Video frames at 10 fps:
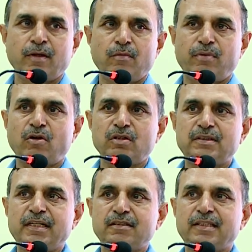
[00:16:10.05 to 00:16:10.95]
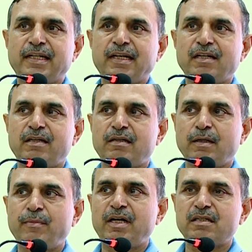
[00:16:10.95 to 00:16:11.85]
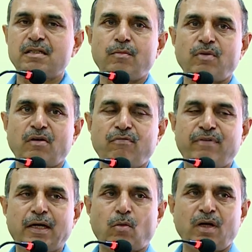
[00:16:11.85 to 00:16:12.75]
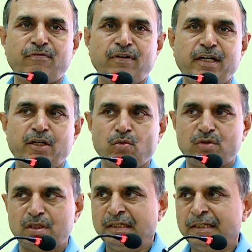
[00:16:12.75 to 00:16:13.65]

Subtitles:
because there are tremendous number of well-qualified youth